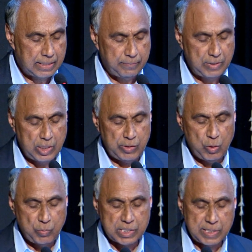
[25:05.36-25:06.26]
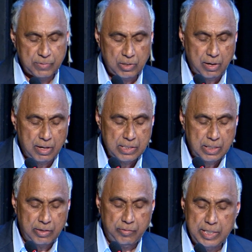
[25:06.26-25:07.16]
let me leave you with some thoughts
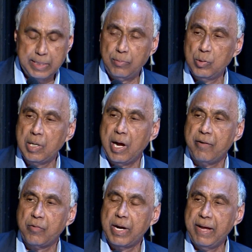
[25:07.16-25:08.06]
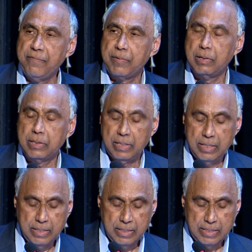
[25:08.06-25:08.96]
on redoubling our effort
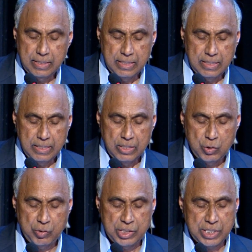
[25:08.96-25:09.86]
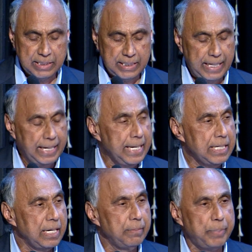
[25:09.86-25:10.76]
to reject the
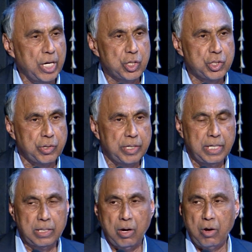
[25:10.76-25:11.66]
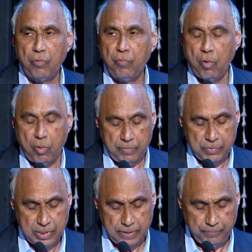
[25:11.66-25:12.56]
hate and bigotry in all
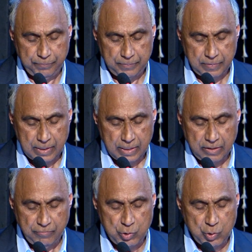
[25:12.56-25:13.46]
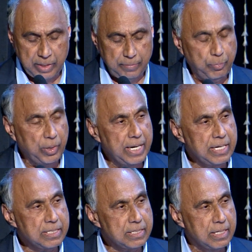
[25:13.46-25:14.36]
forms. We should
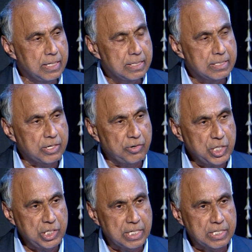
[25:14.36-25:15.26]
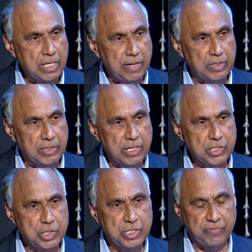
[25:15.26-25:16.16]
embrace the richness of the
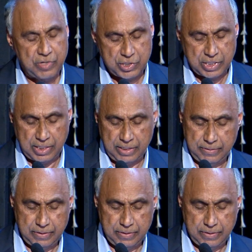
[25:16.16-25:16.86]
religious diversity.